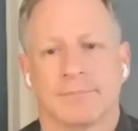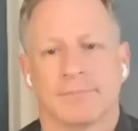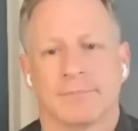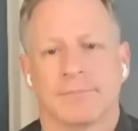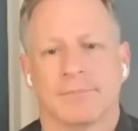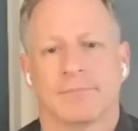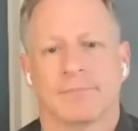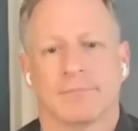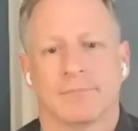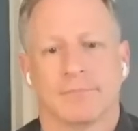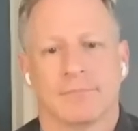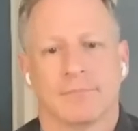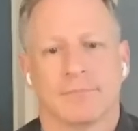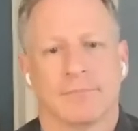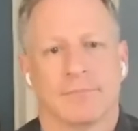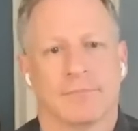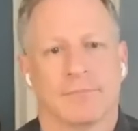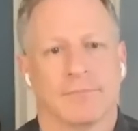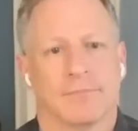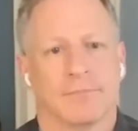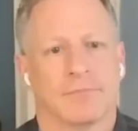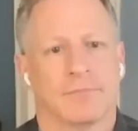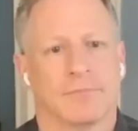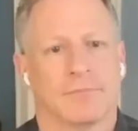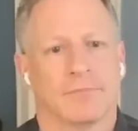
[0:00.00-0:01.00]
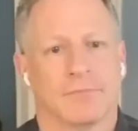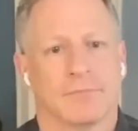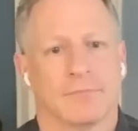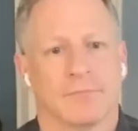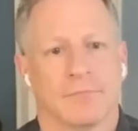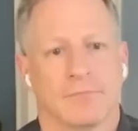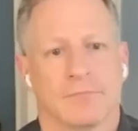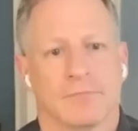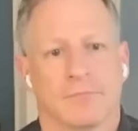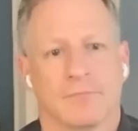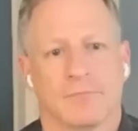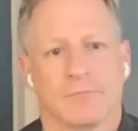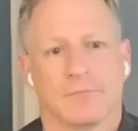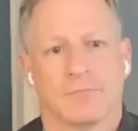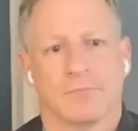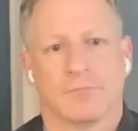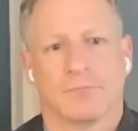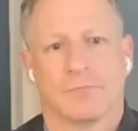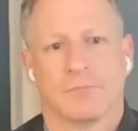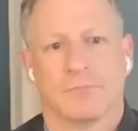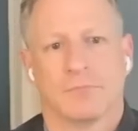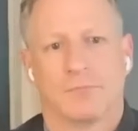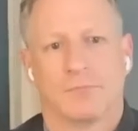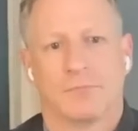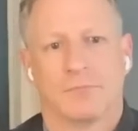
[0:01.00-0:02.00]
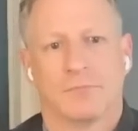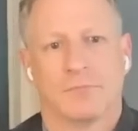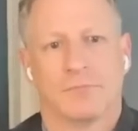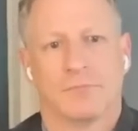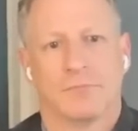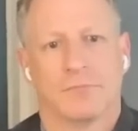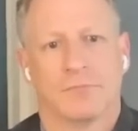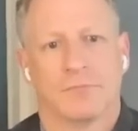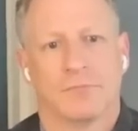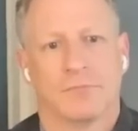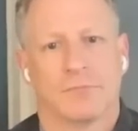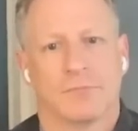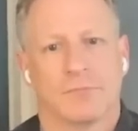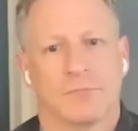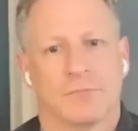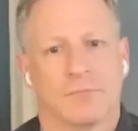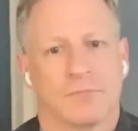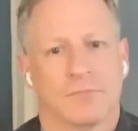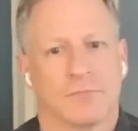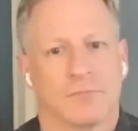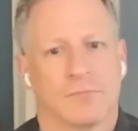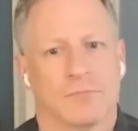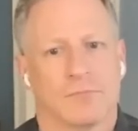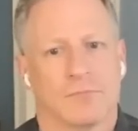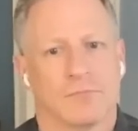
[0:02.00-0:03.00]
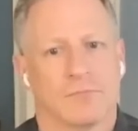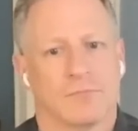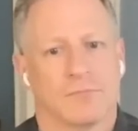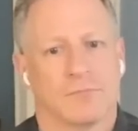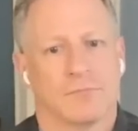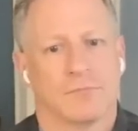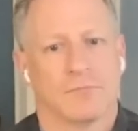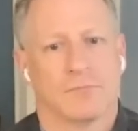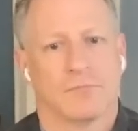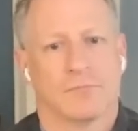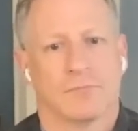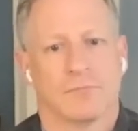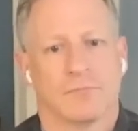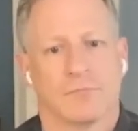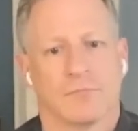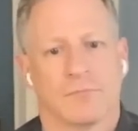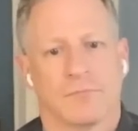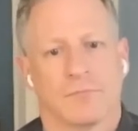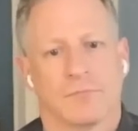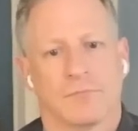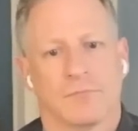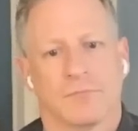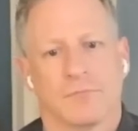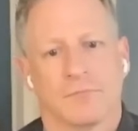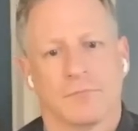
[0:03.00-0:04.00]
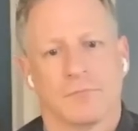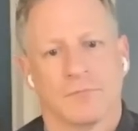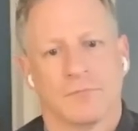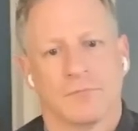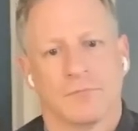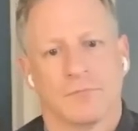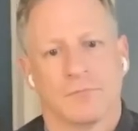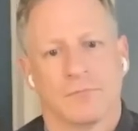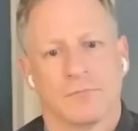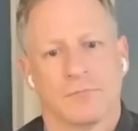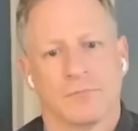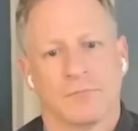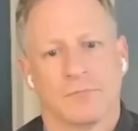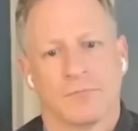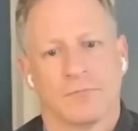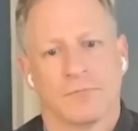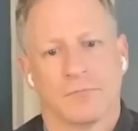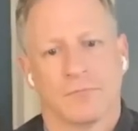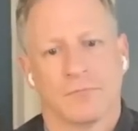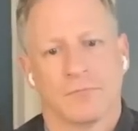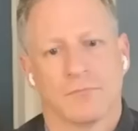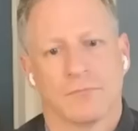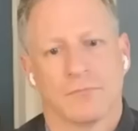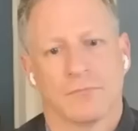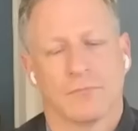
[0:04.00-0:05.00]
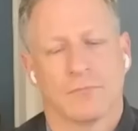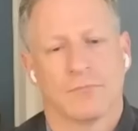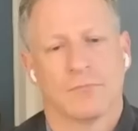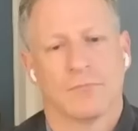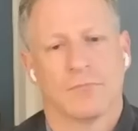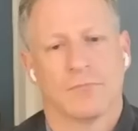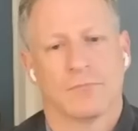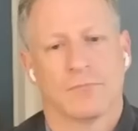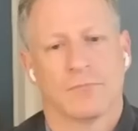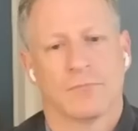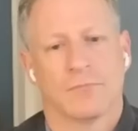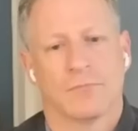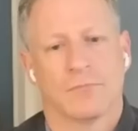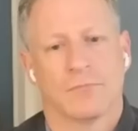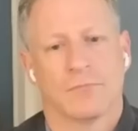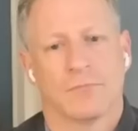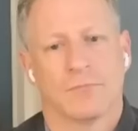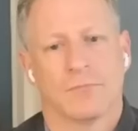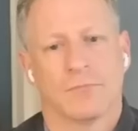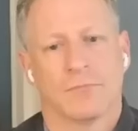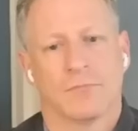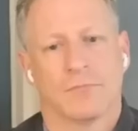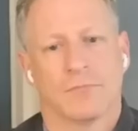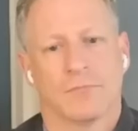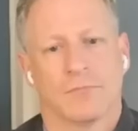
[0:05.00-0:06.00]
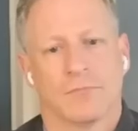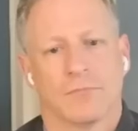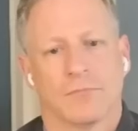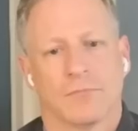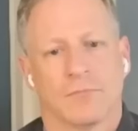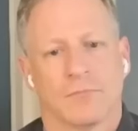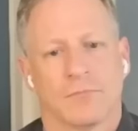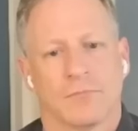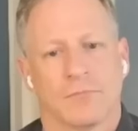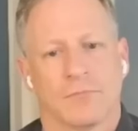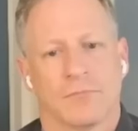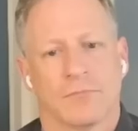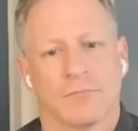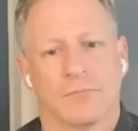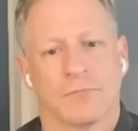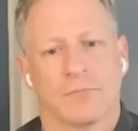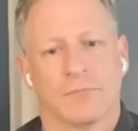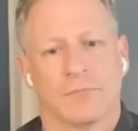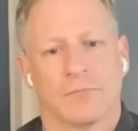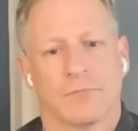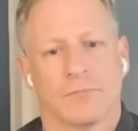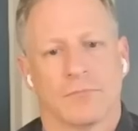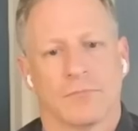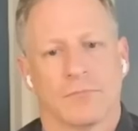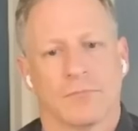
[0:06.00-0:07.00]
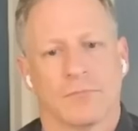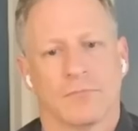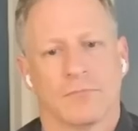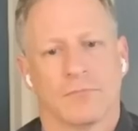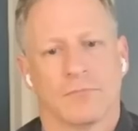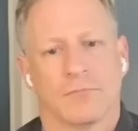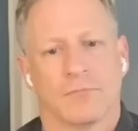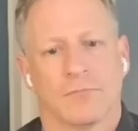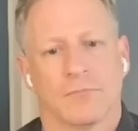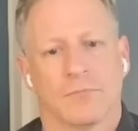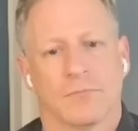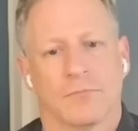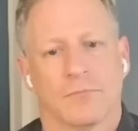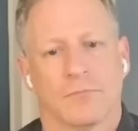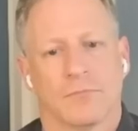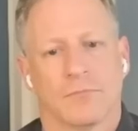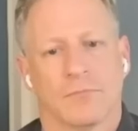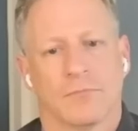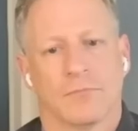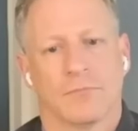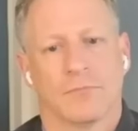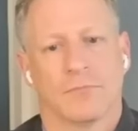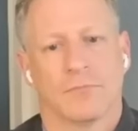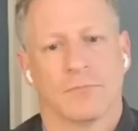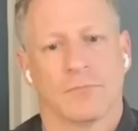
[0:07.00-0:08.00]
(silent)